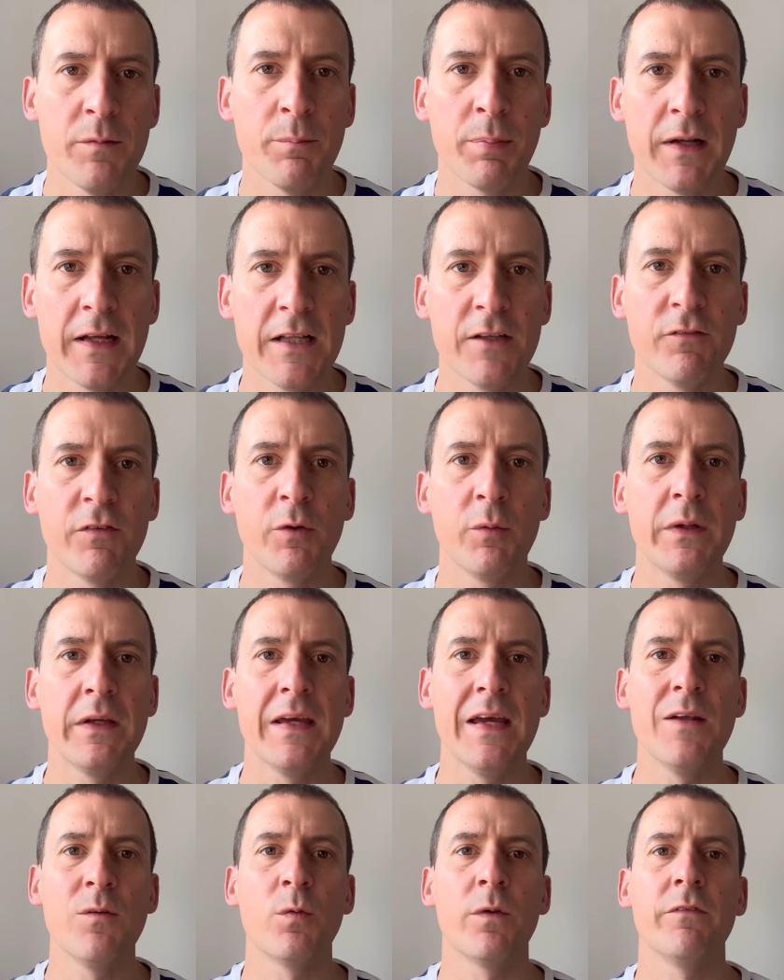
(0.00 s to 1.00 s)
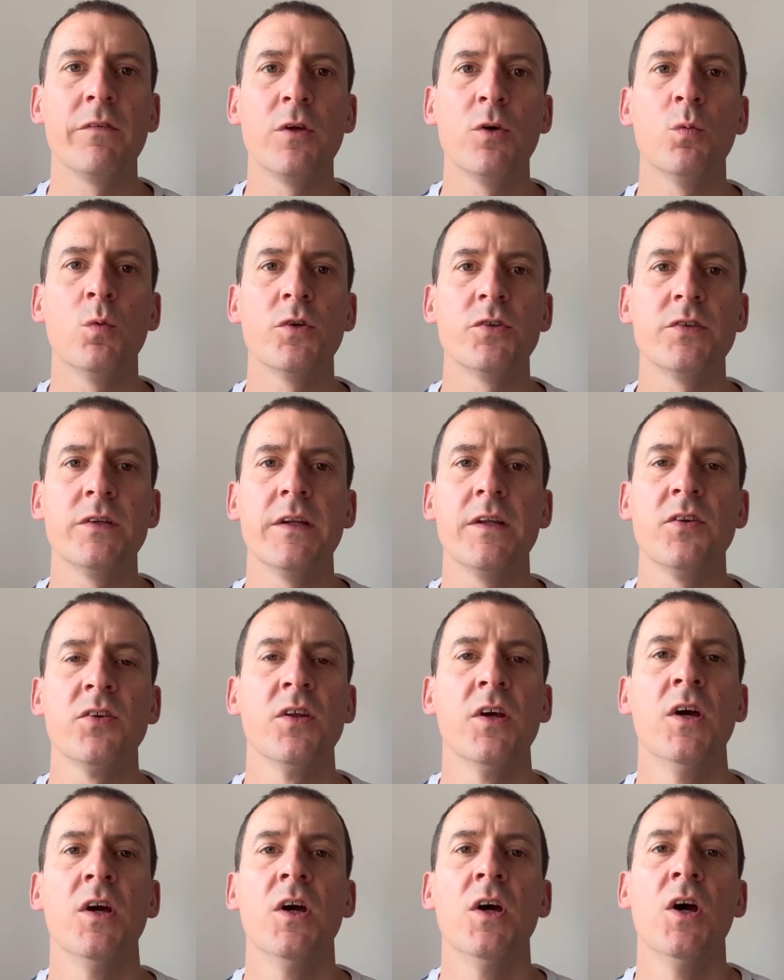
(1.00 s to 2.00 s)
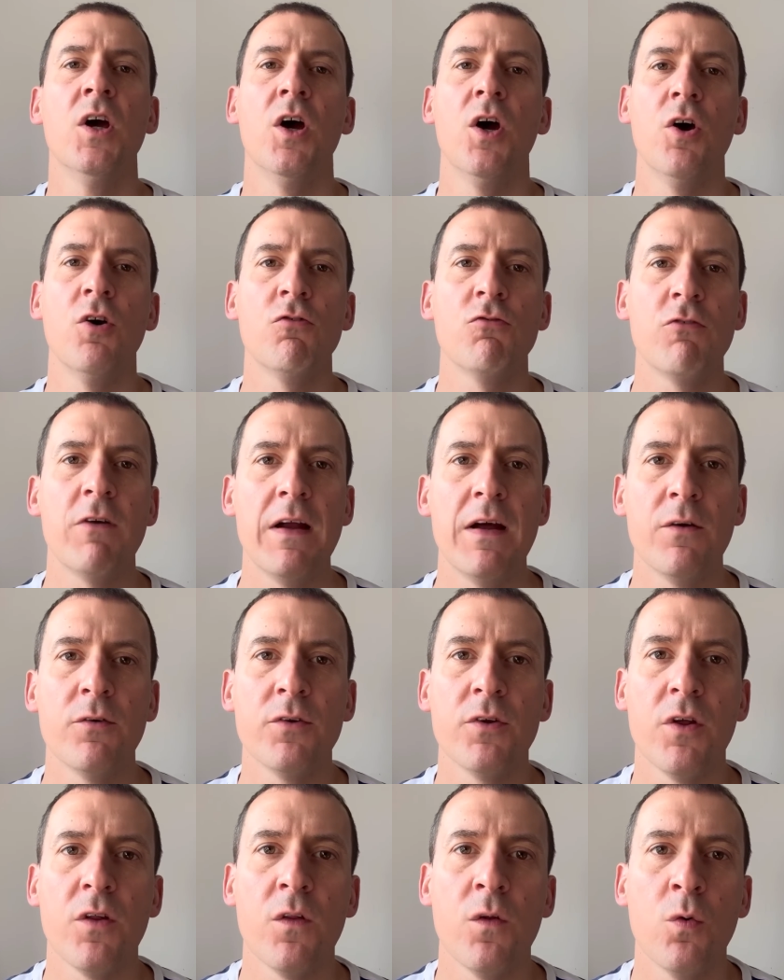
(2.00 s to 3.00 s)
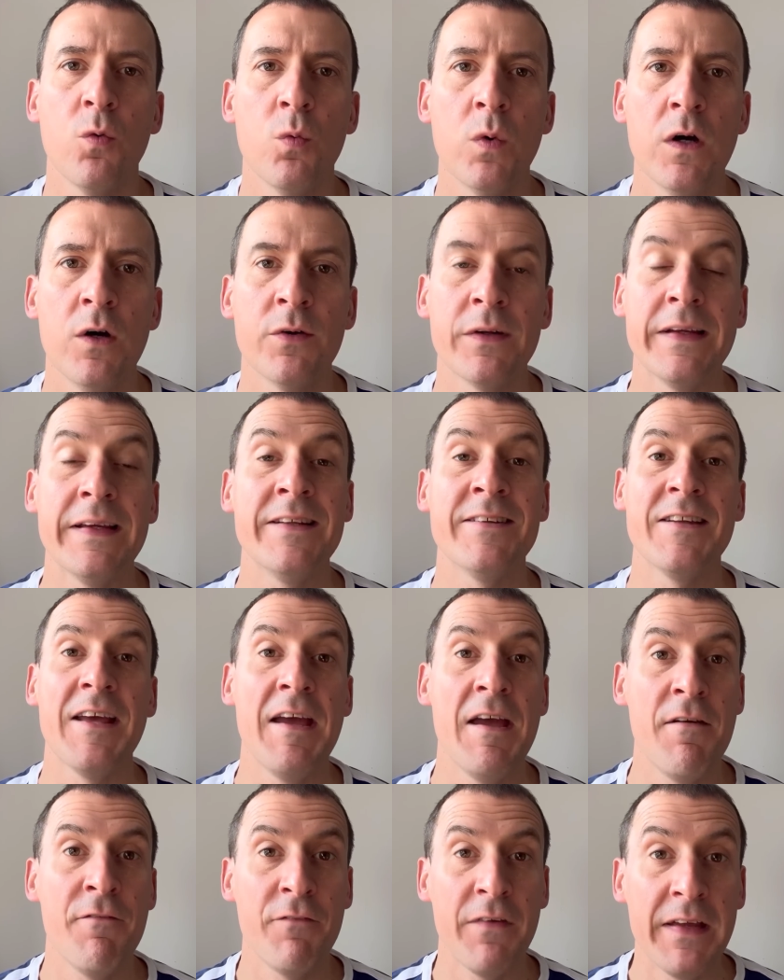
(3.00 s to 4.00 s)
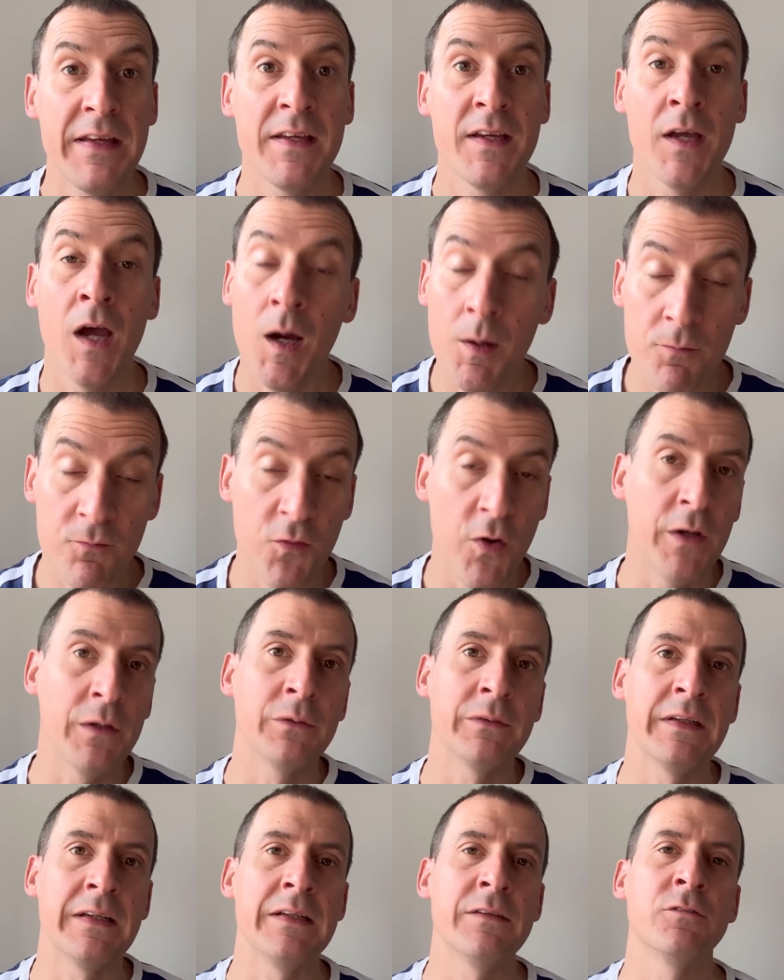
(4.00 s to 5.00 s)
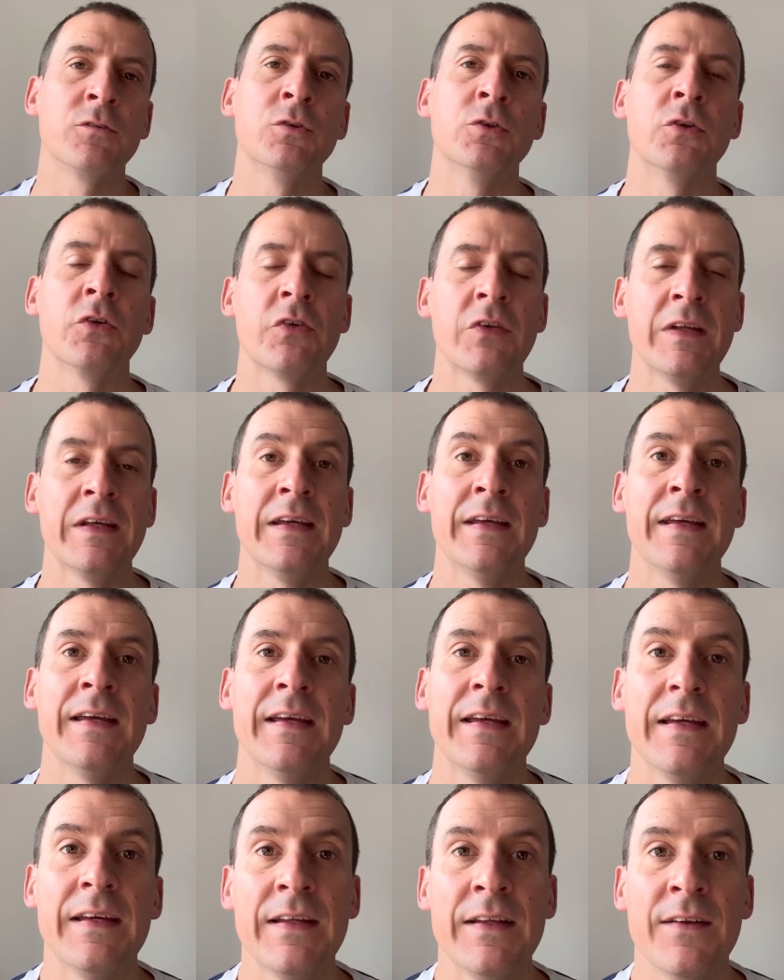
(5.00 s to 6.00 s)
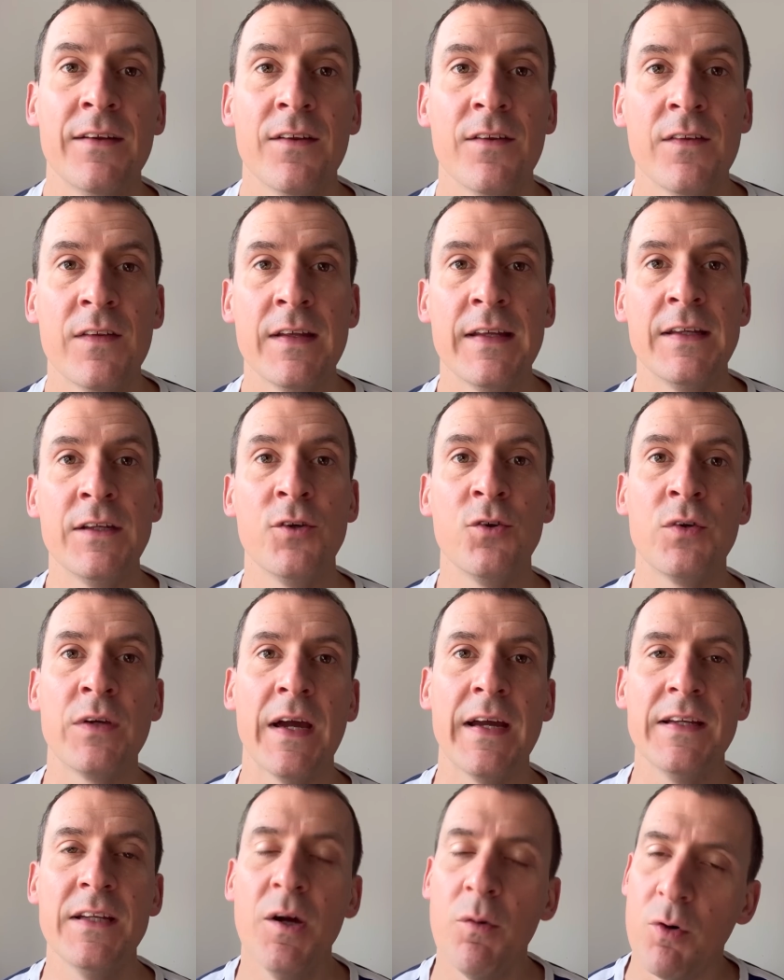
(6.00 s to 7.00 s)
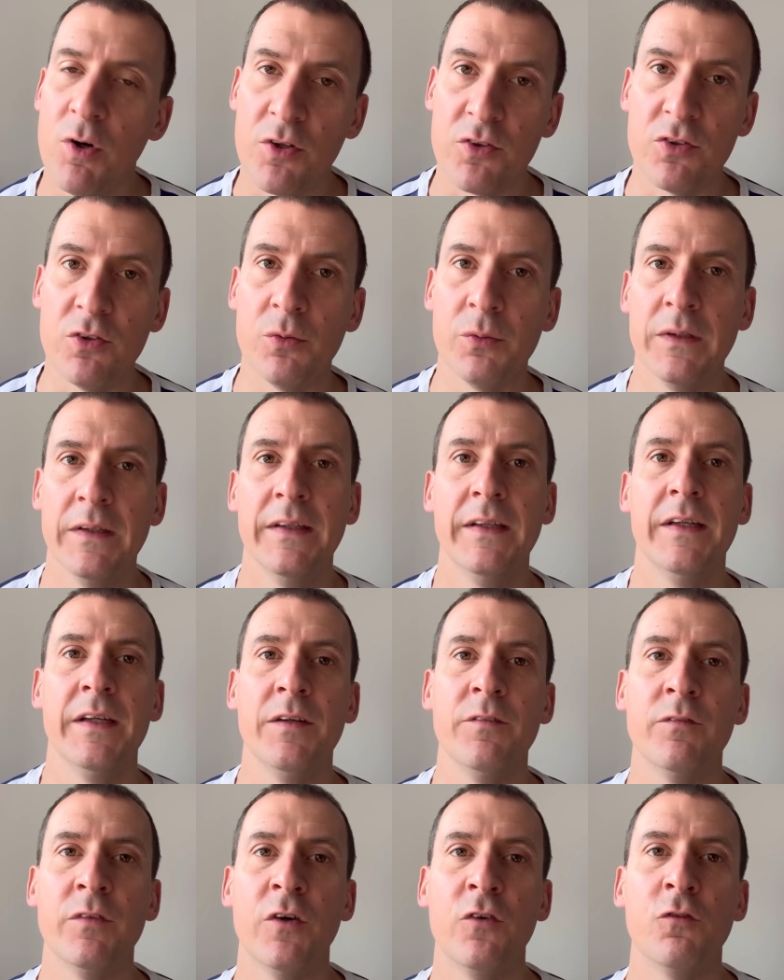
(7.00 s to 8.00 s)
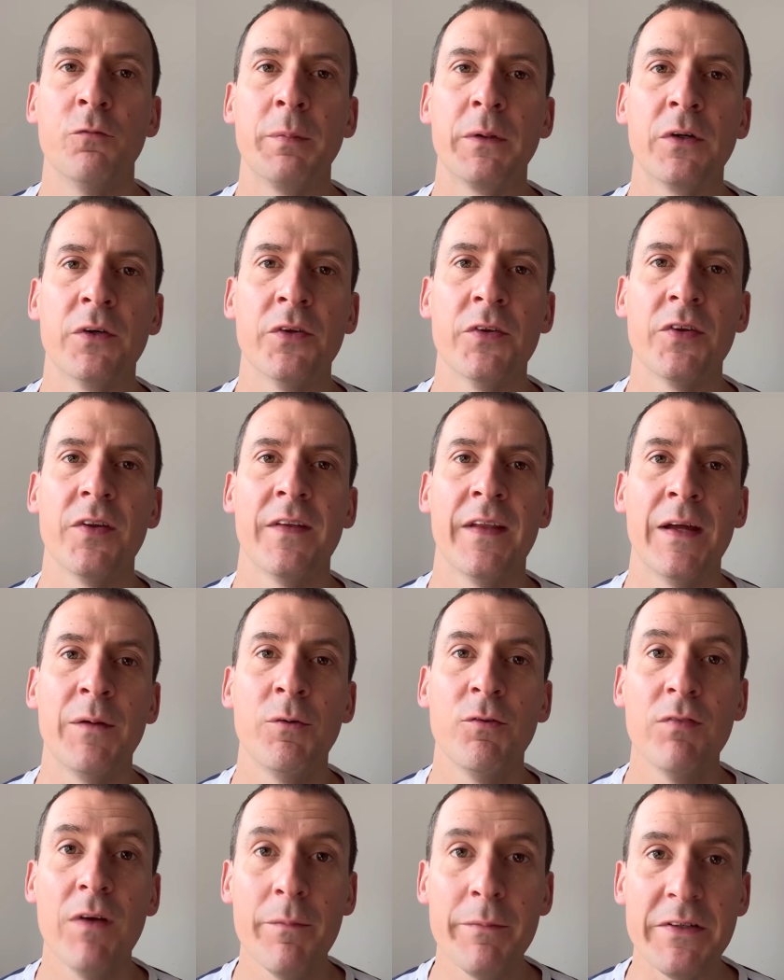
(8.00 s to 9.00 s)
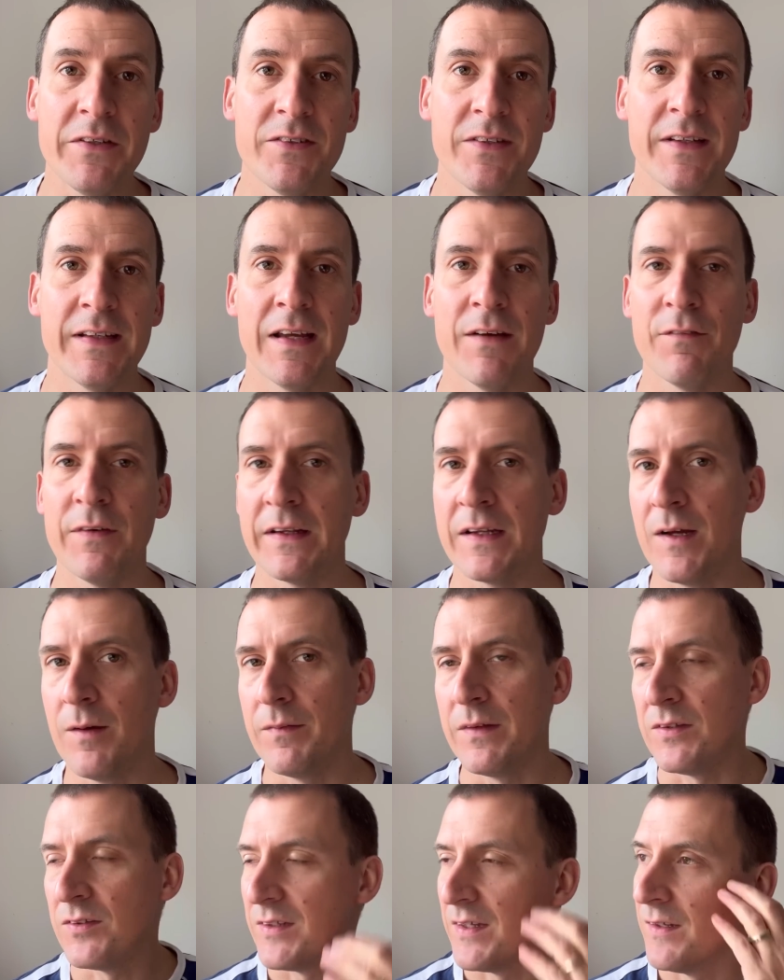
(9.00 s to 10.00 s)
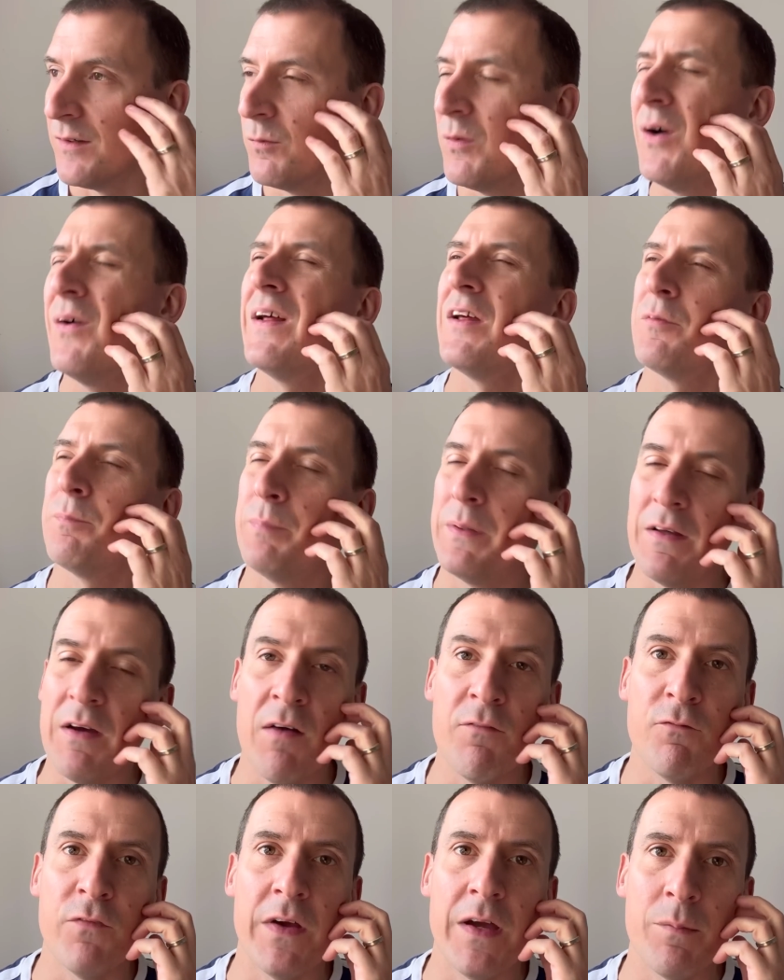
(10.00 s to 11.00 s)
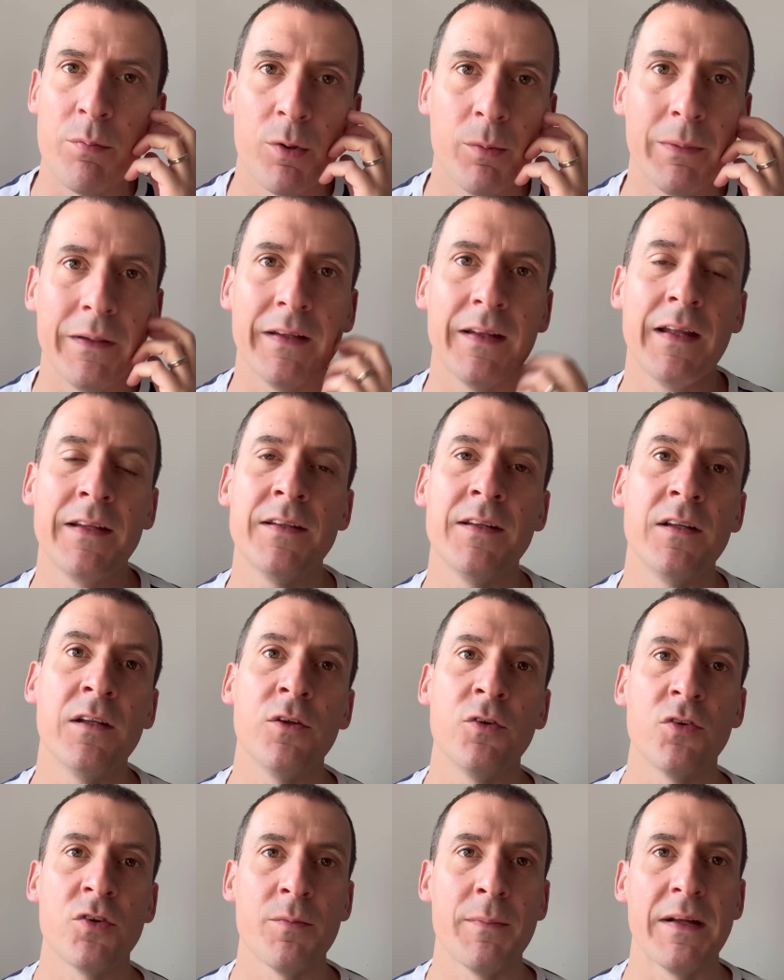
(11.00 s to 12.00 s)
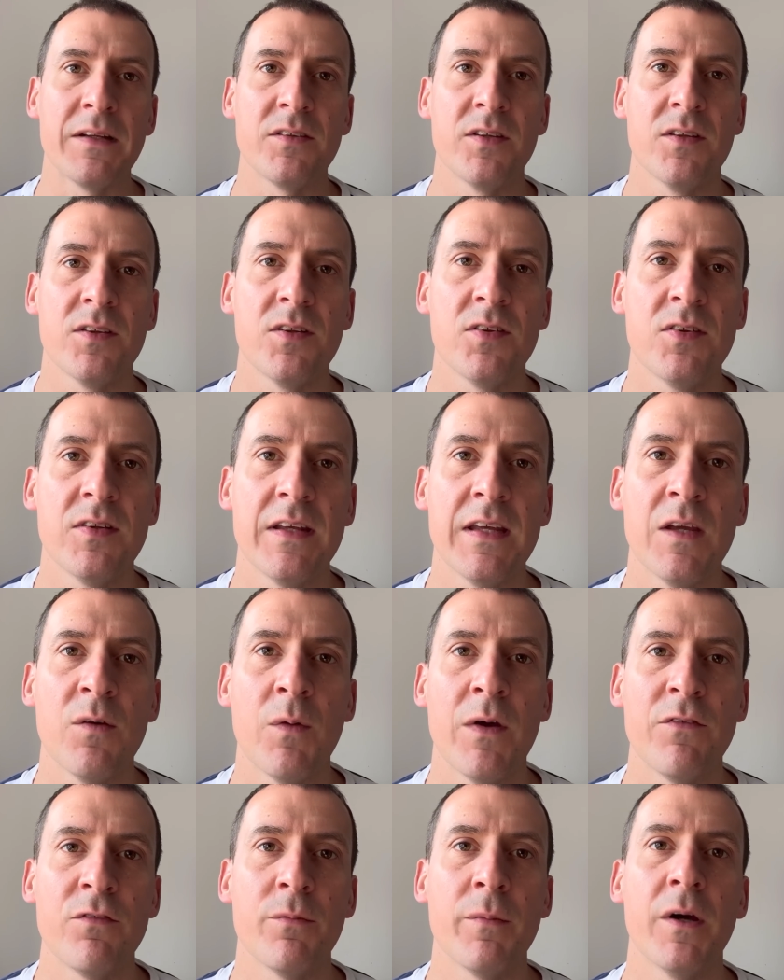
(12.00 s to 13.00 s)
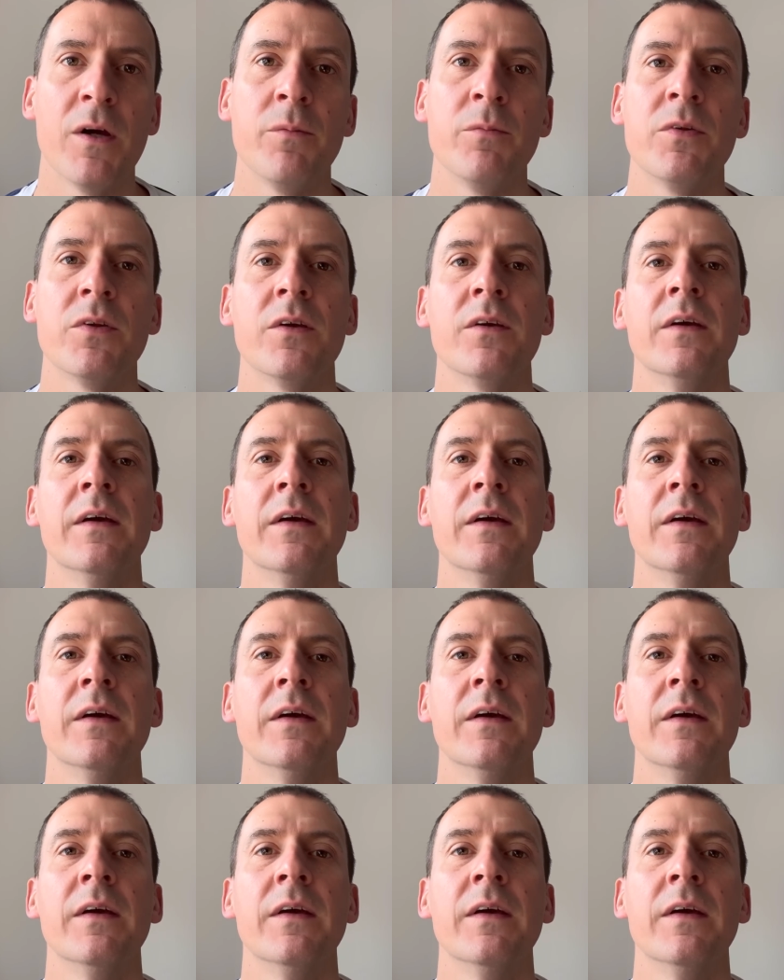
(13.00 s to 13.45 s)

plans for the weekend, wherever you're watching this around the world. It is FA Cup final day, of course, here in the UK. No Arsenal involved because they were rubbish in the FA Cup this year. Well, that's a bit unfair, probably. They did lose to Manchester City away from home, so